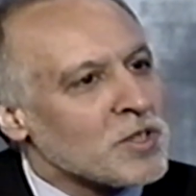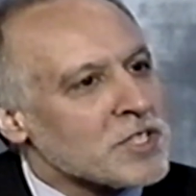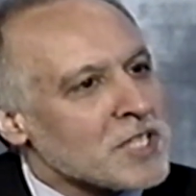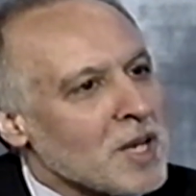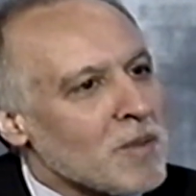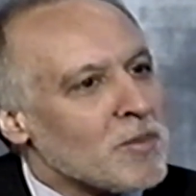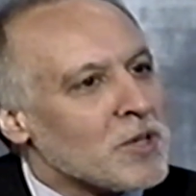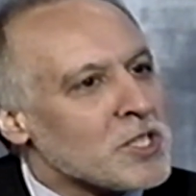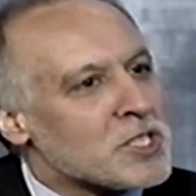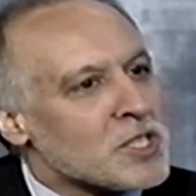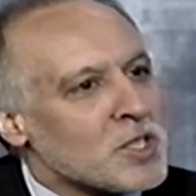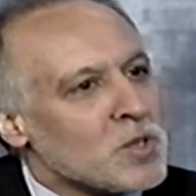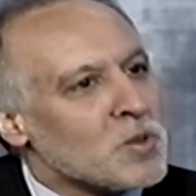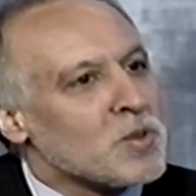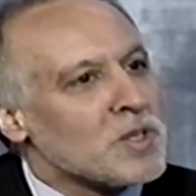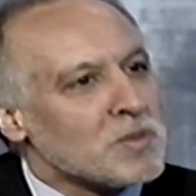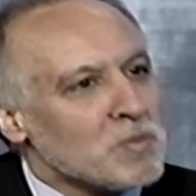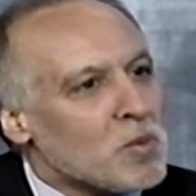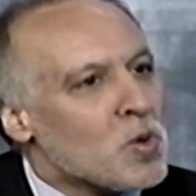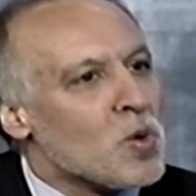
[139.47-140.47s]
to establish
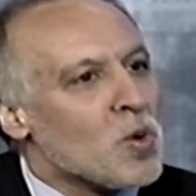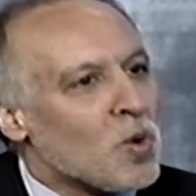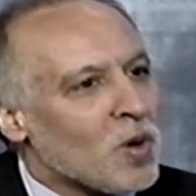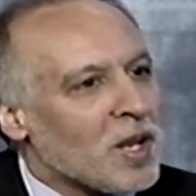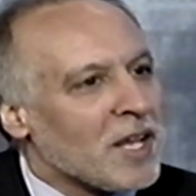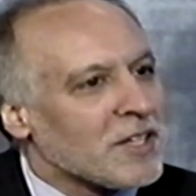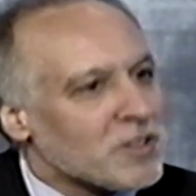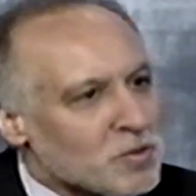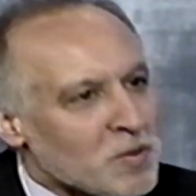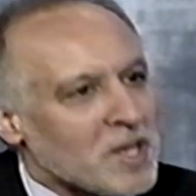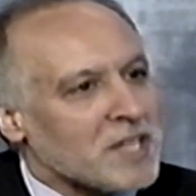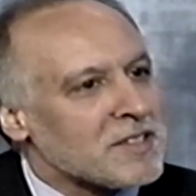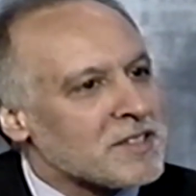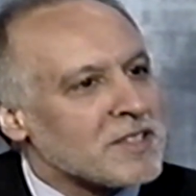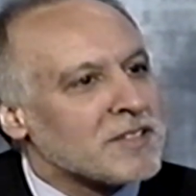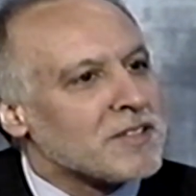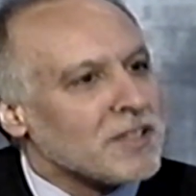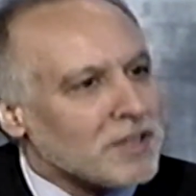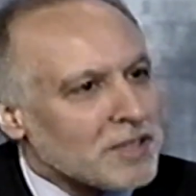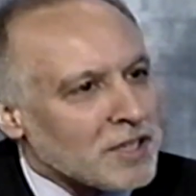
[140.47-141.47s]
who is more or less
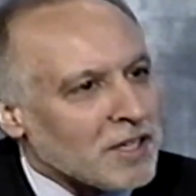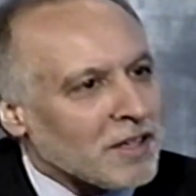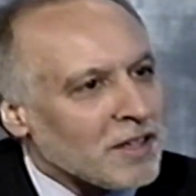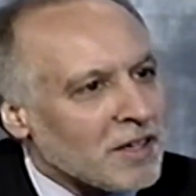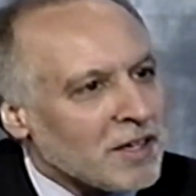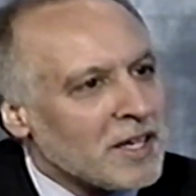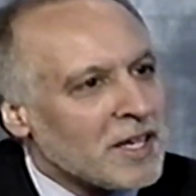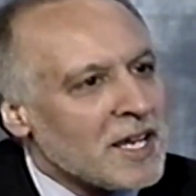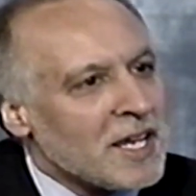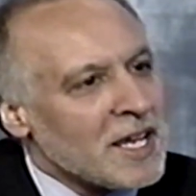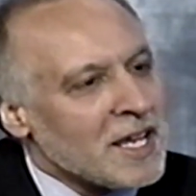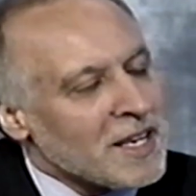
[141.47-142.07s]
racist than the other.